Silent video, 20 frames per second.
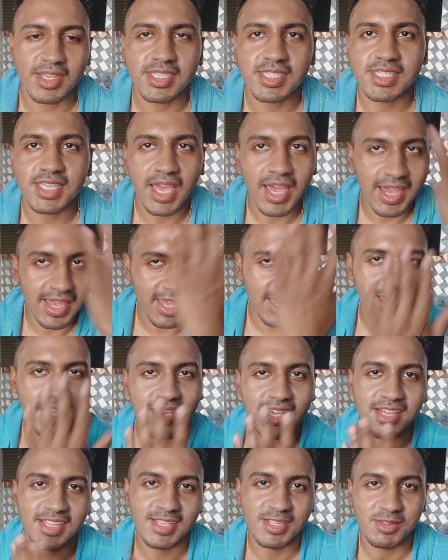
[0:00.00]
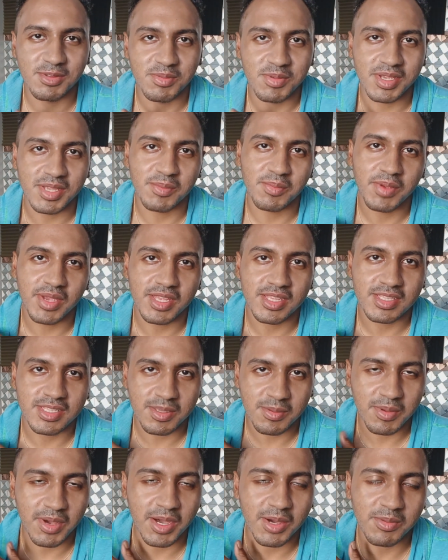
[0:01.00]
sagging a little bit, but
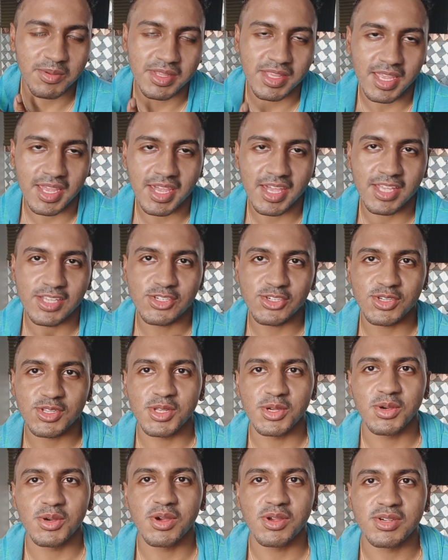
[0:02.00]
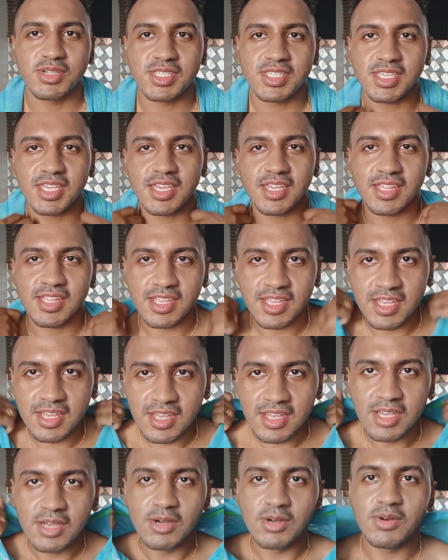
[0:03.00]
diba, with age, you know, our skin,
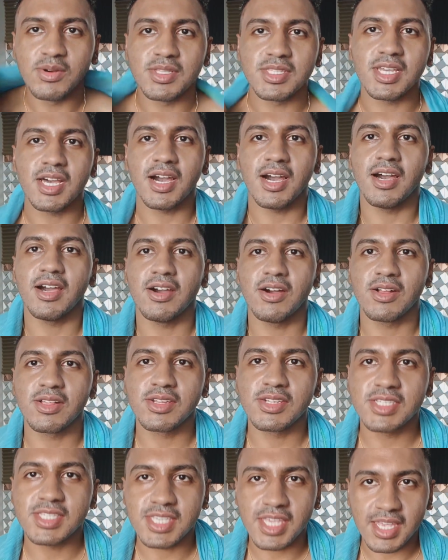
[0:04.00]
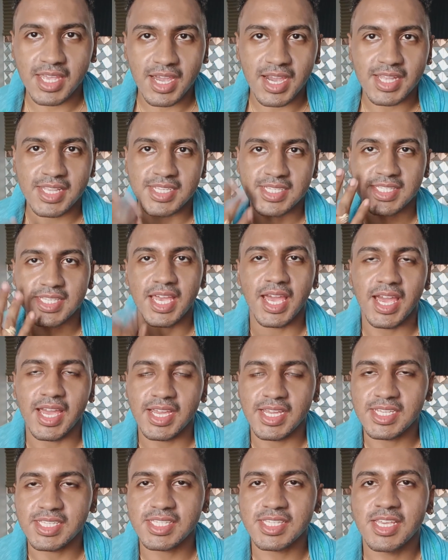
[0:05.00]
oh, it's hot, all our skin kind of
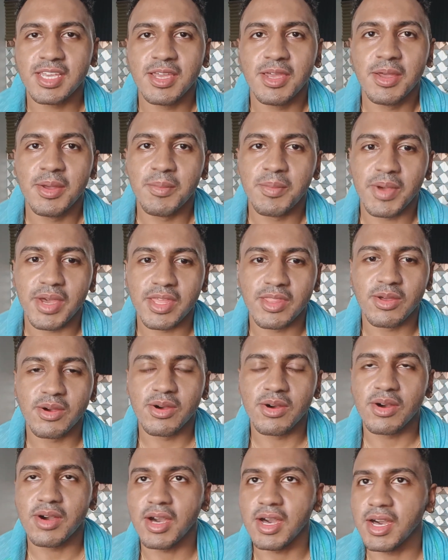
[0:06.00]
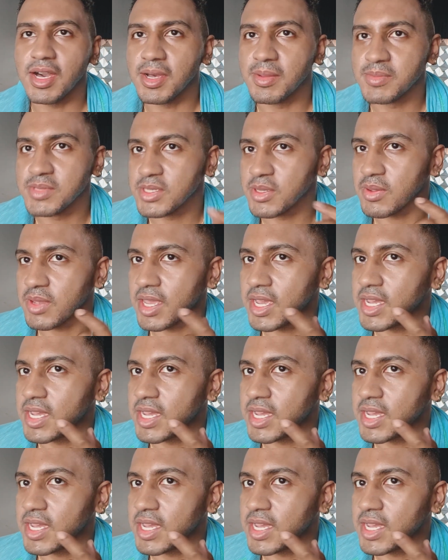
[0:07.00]
sags. But, so